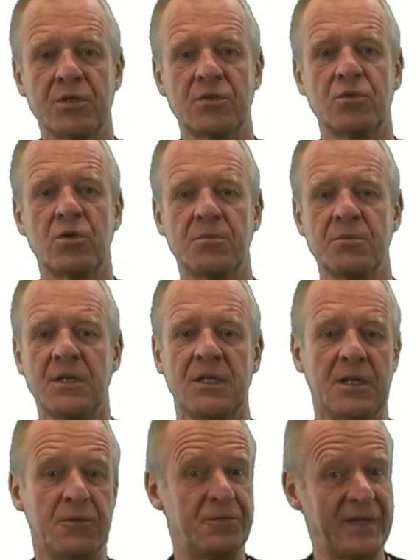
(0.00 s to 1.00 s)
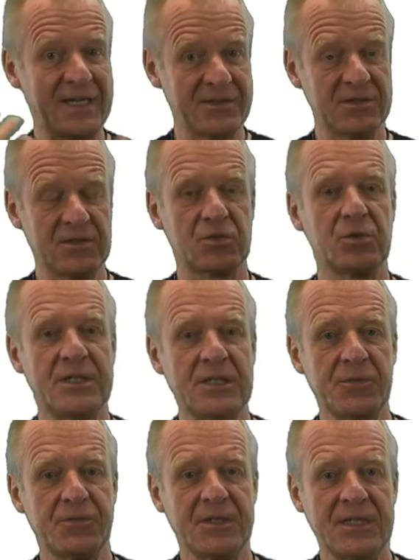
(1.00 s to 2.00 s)
that are available in the driller's cabin
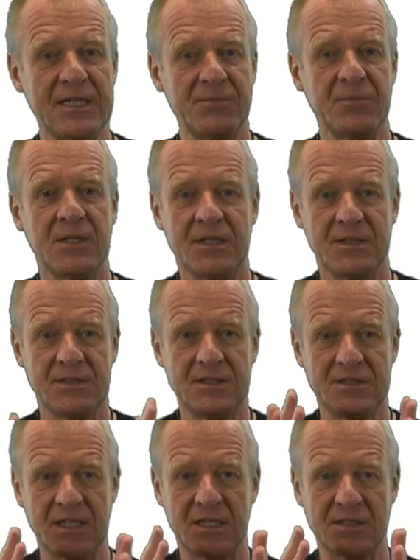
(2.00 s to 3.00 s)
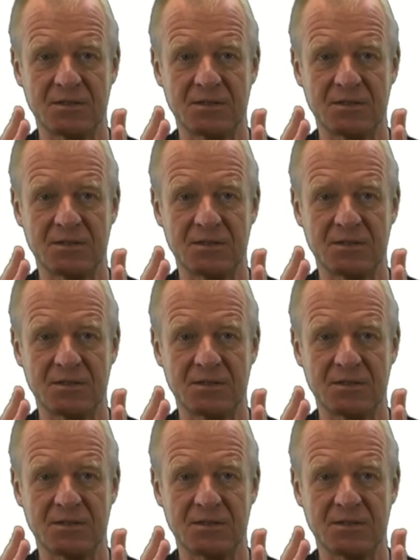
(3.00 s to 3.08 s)
and on the rig floor